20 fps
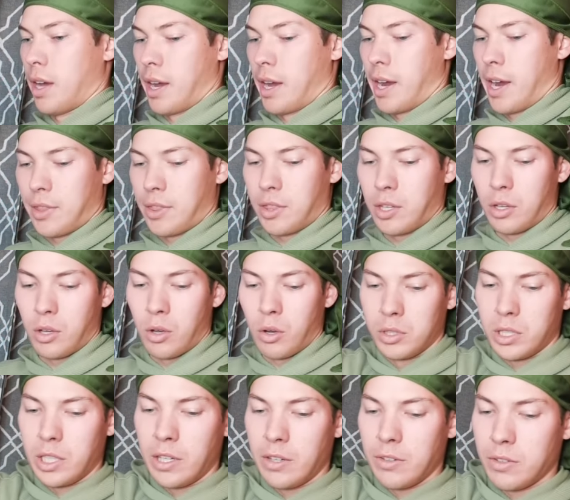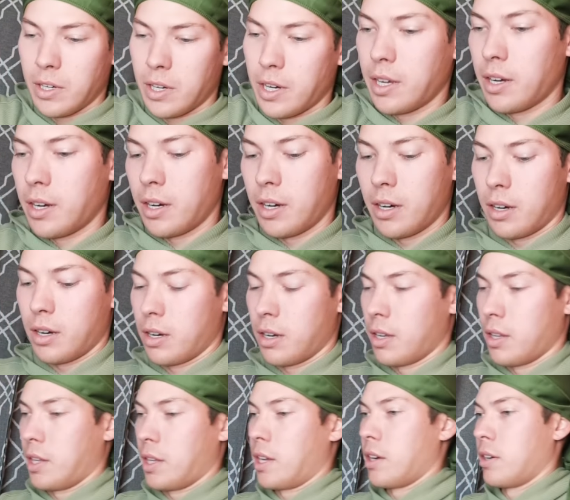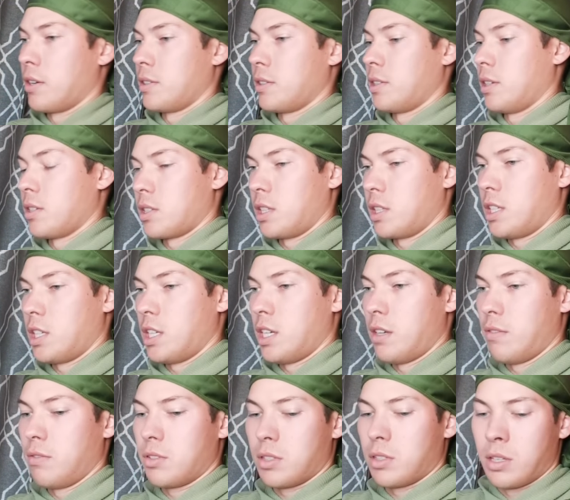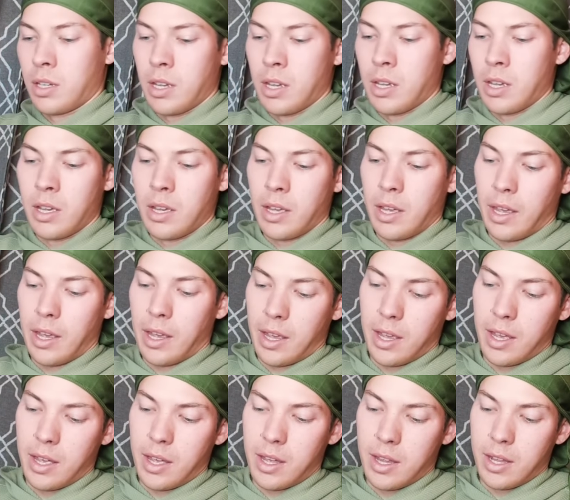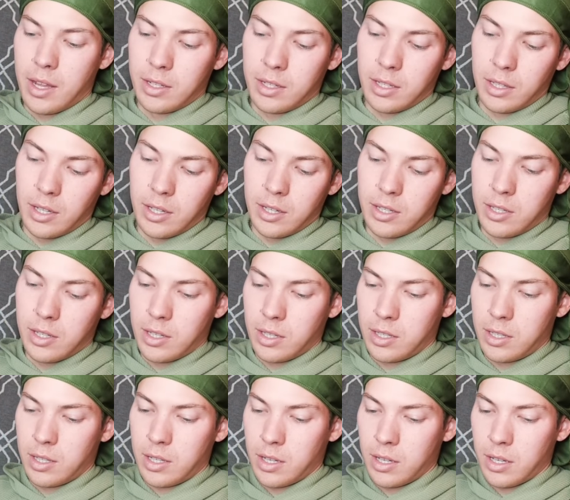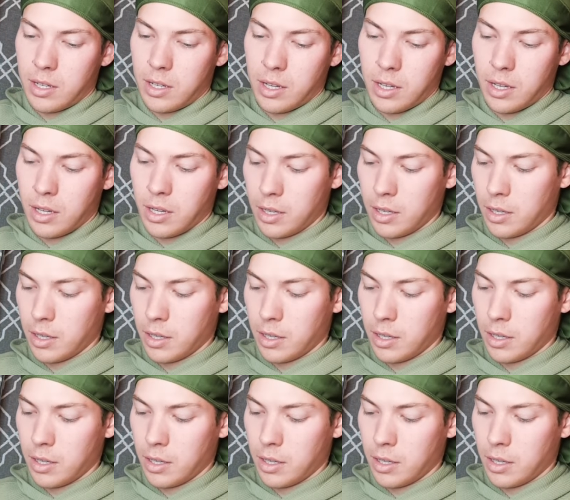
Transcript: I got the gold sleeves right here, the Giratina sleeves, and let's just uh,